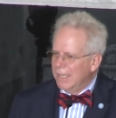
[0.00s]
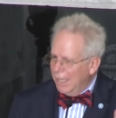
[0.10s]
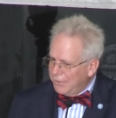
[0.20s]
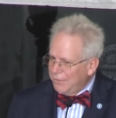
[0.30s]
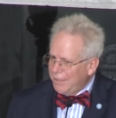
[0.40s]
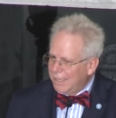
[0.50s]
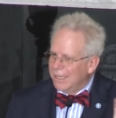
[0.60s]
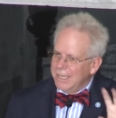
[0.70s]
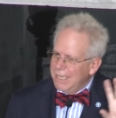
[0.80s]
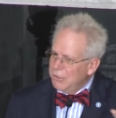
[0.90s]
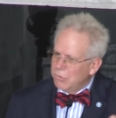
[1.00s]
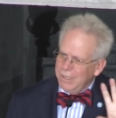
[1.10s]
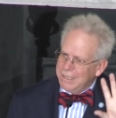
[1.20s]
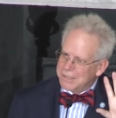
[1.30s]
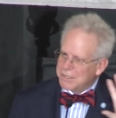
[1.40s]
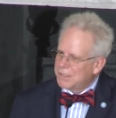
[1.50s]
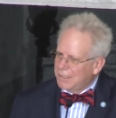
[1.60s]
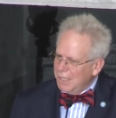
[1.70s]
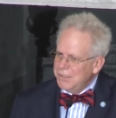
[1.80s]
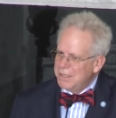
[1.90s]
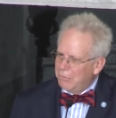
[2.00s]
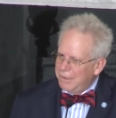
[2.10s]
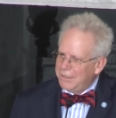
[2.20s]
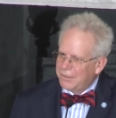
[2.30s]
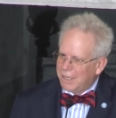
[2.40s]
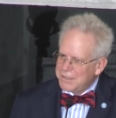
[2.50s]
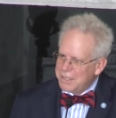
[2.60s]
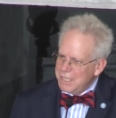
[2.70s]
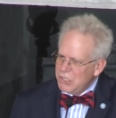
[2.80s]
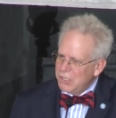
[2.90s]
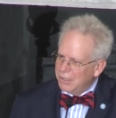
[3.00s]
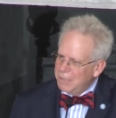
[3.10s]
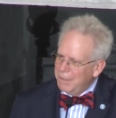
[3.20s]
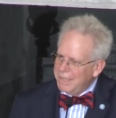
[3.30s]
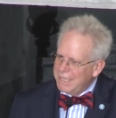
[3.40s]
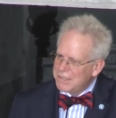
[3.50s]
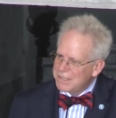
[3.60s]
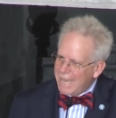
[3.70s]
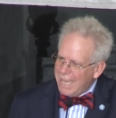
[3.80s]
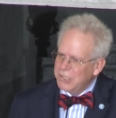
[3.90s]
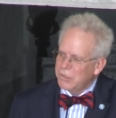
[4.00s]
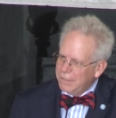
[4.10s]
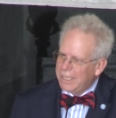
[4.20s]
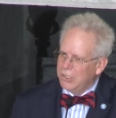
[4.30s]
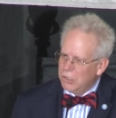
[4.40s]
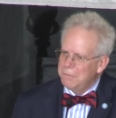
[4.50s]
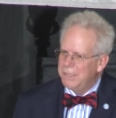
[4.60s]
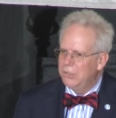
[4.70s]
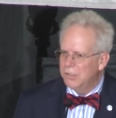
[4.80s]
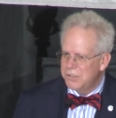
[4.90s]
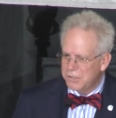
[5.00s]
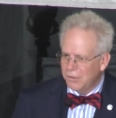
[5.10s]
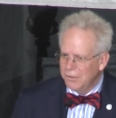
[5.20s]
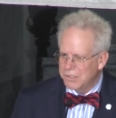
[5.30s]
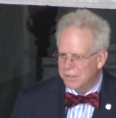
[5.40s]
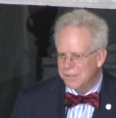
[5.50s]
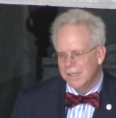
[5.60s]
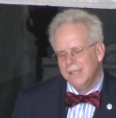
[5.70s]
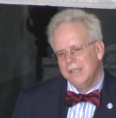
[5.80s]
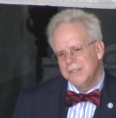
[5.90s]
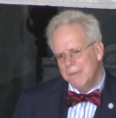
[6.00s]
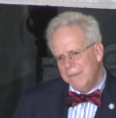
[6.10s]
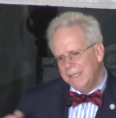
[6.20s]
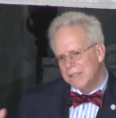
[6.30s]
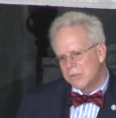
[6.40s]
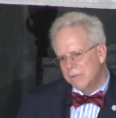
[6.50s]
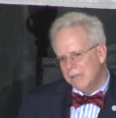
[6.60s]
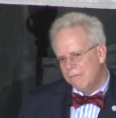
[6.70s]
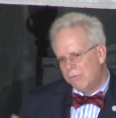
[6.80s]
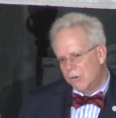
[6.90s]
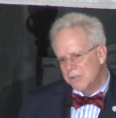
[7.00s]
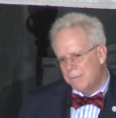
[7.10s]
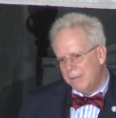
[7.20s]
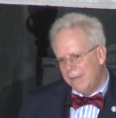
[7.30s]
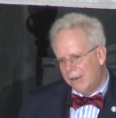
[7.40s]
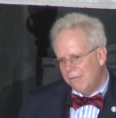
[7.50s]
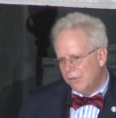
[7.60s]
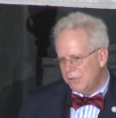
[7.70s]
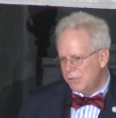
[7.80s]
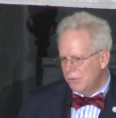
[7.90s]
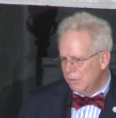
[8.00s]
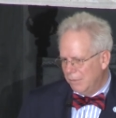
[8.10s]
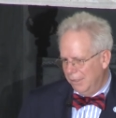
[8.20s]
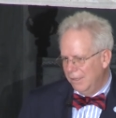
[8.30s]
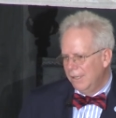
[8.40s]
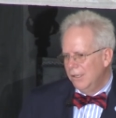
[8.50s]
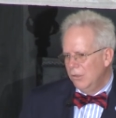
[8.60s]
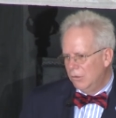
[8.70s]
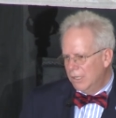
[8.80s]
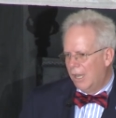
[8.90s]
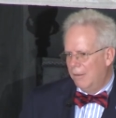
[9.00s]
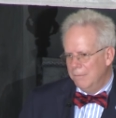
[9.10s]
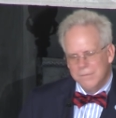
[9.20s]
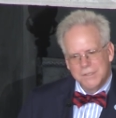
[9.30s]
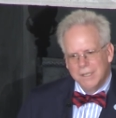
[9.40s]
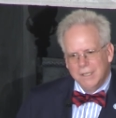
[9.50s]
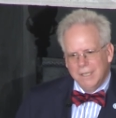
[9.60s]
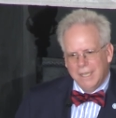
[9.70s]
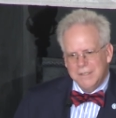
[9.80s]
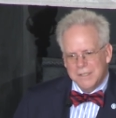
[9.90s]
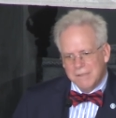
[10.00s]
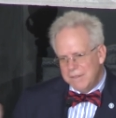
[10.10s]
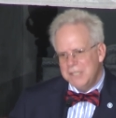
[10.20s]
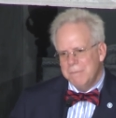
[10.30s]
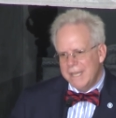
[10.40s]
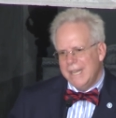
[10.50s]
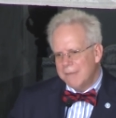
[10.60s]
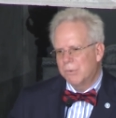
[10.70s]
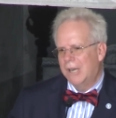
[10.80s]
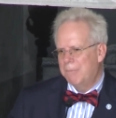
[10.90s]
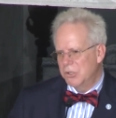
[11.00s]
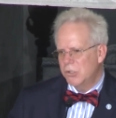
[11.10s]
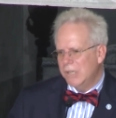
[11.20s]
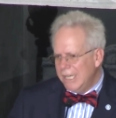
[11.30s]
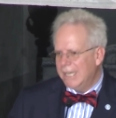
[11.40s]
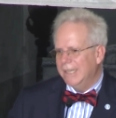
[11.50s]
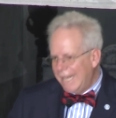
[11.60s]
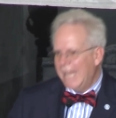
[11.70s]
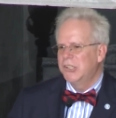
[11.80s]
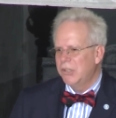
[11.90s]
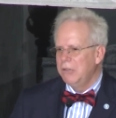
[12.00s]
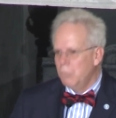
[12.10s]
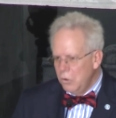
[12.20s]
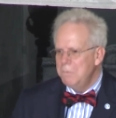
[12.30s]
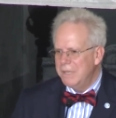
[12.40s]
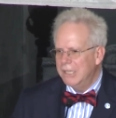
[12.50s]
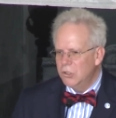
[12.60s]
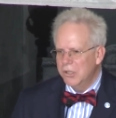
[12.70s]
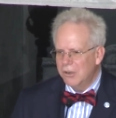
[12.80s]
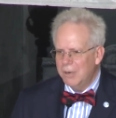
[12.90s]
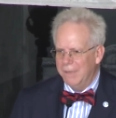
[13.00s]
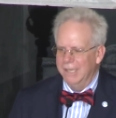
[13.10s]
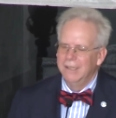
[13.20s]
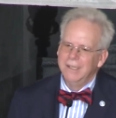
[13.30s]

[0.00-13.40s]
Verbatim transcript: As I said, he's really disgusted with these guys initially, but then he says, actually, they could be good soldiers, something that's reinforced by Baron von Steuben, who comes. And he says, if these men had proper training, they actually would be a good army.